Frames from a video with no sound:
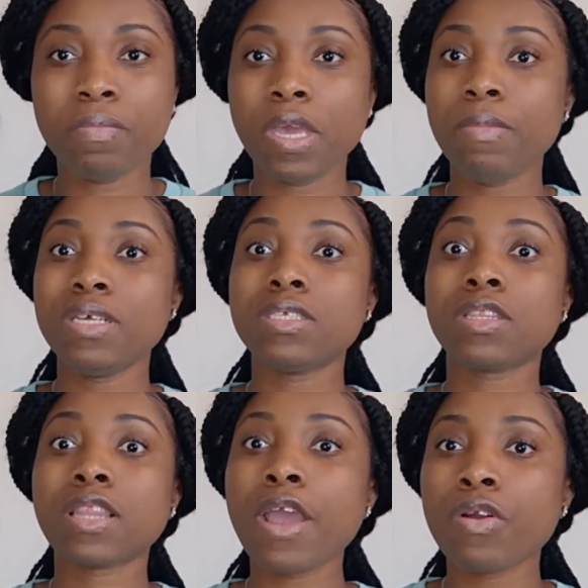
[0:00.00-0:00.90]
Maybe it's a
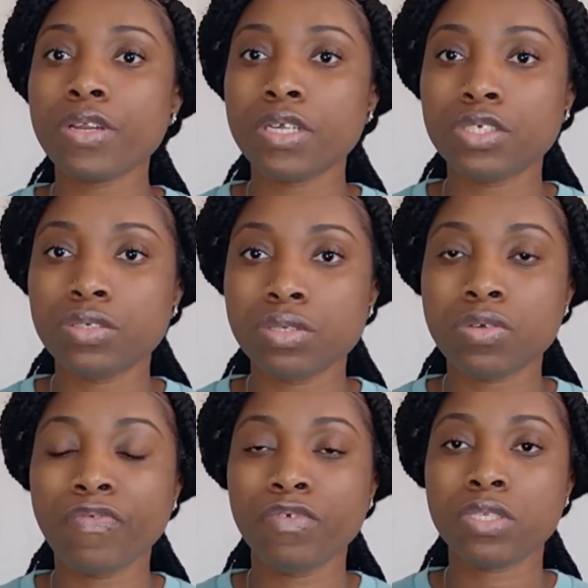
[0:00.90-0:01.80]
thyroid issue.
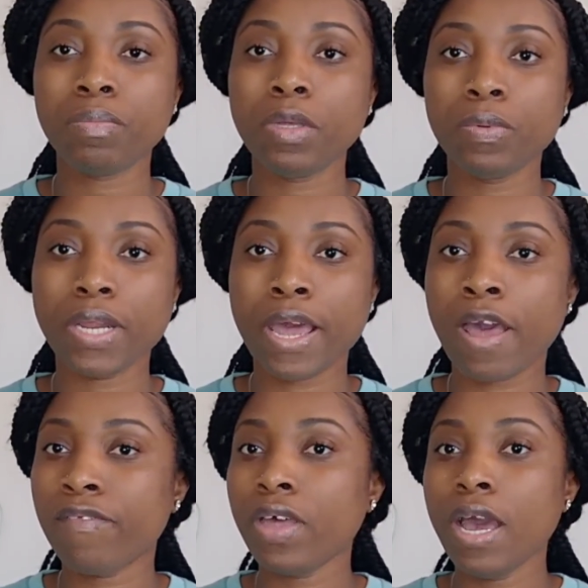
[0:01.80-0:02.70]
So for some people that
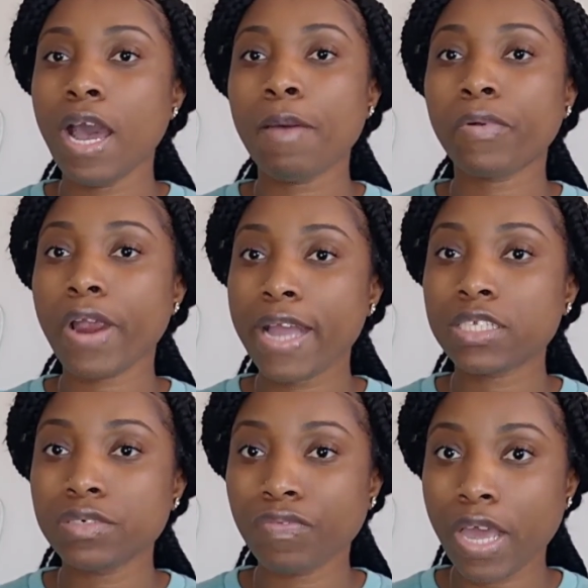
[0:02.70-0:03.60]
have
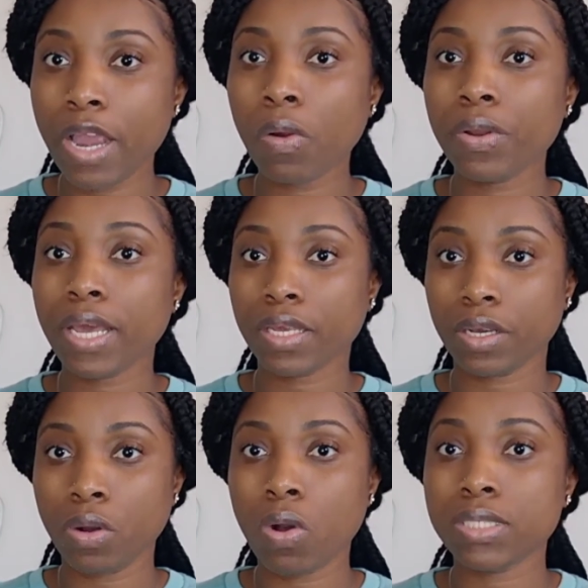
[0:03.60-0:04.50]
hyperactive thyroid, that
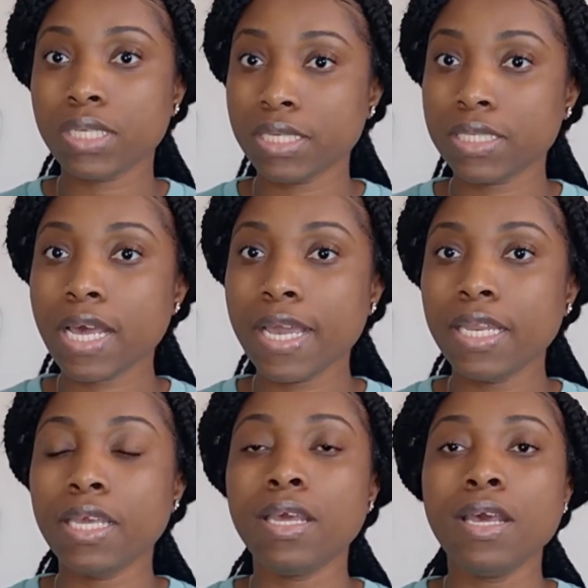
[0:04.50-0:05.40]
can cause
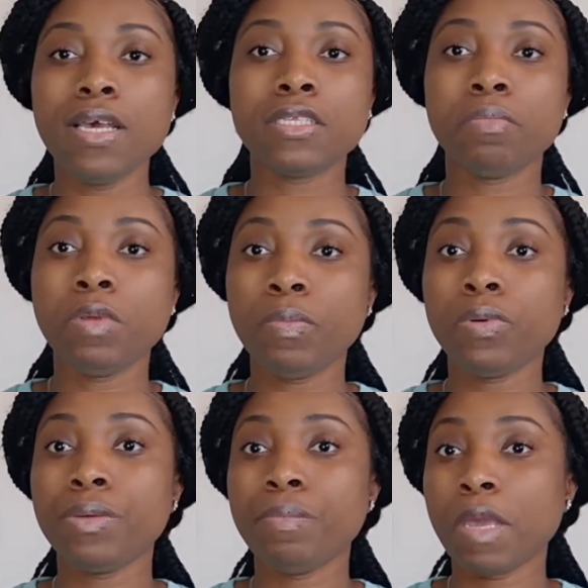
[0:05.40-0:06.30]
anxiety. Some
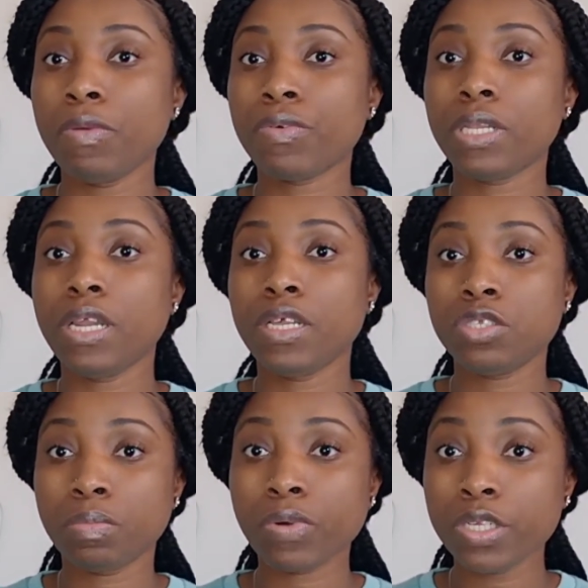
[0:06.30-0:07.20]
people, it may be related
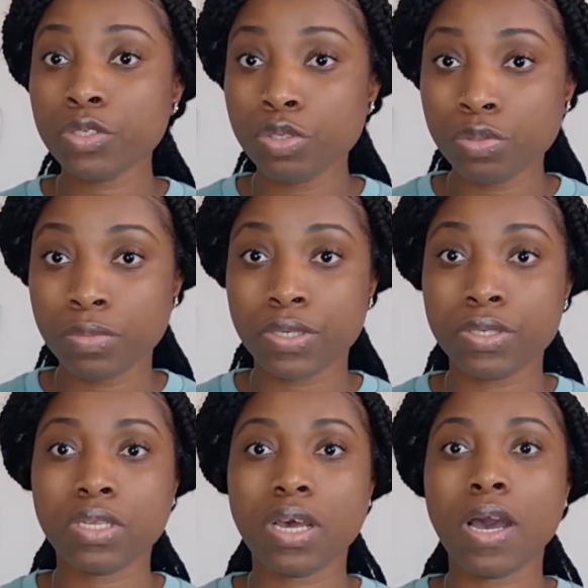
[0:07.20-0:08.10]
to brain
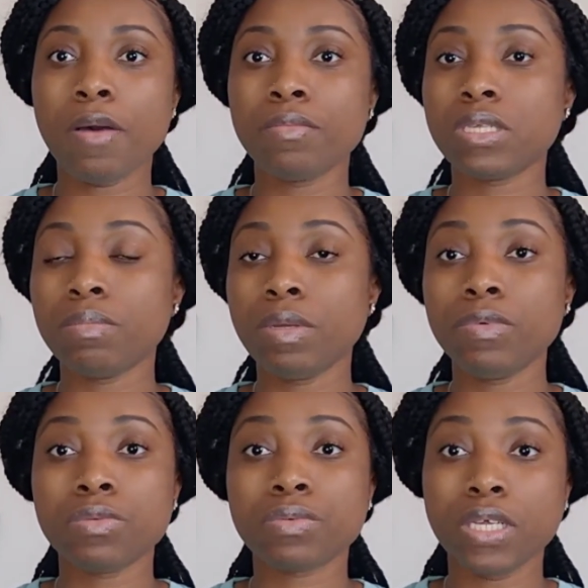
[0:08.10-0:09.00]
tumors. Some people
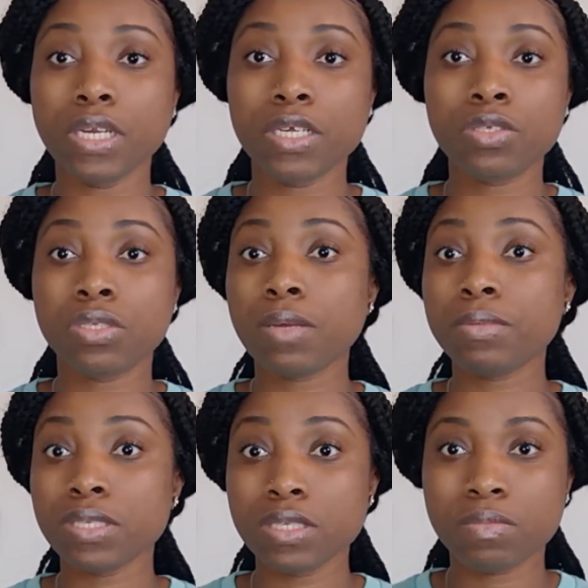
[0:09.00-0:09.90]
it's related to
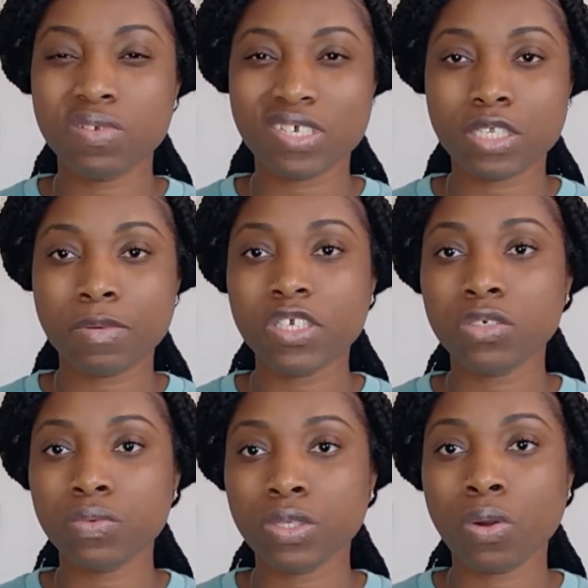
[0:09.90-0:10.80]
substance abuse,
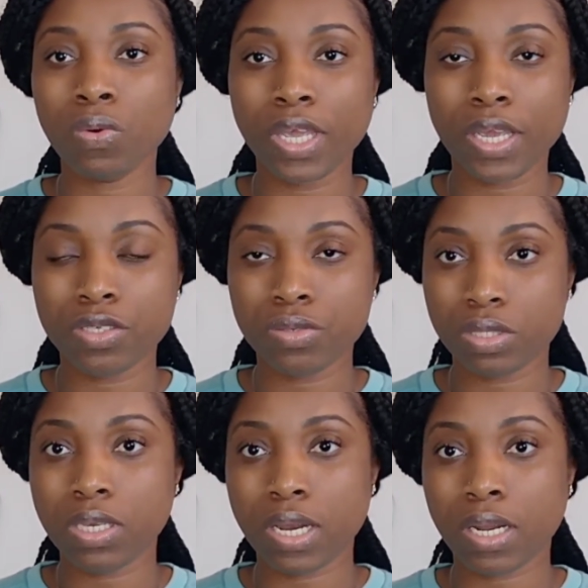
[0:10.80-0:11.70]
especially with cocaine. You
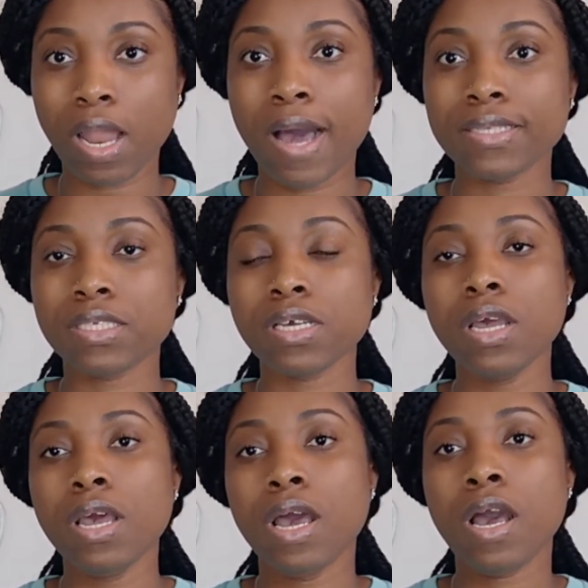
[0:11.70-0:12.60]
see that a lot
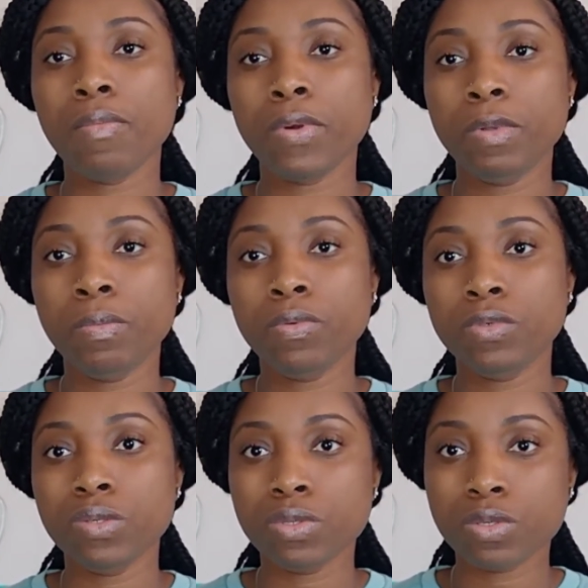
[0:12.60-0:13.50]
when people
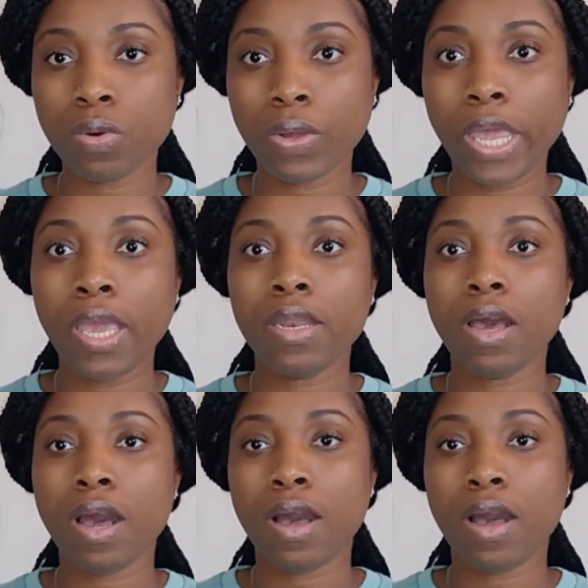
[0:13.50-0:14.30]
use cocaine.